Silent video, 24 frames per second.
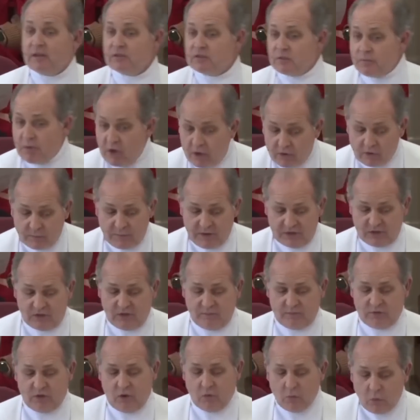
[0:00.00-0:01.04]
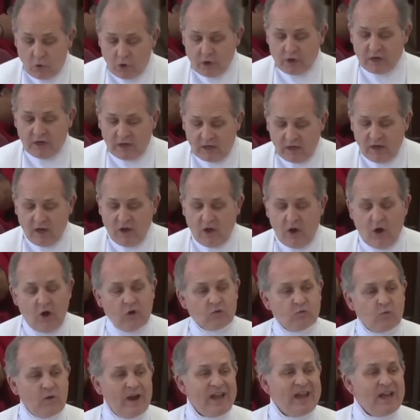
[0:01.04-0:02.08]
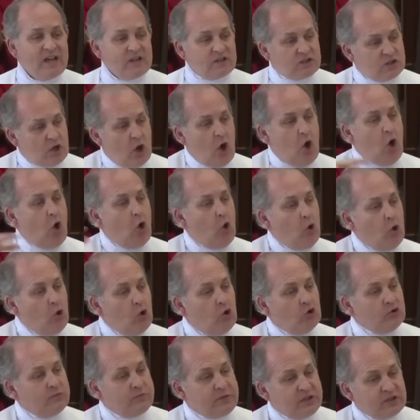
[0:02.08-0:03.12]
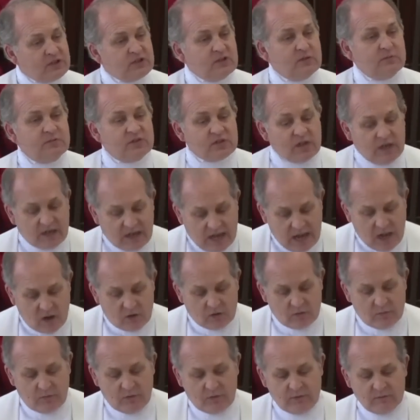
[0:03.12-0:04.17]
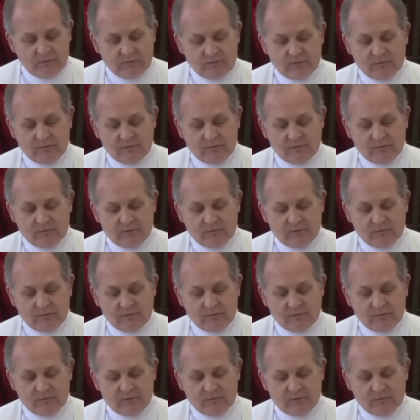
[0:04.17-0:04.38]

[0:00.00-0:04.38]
and some other bishops are working on ways to hold bishops accountable.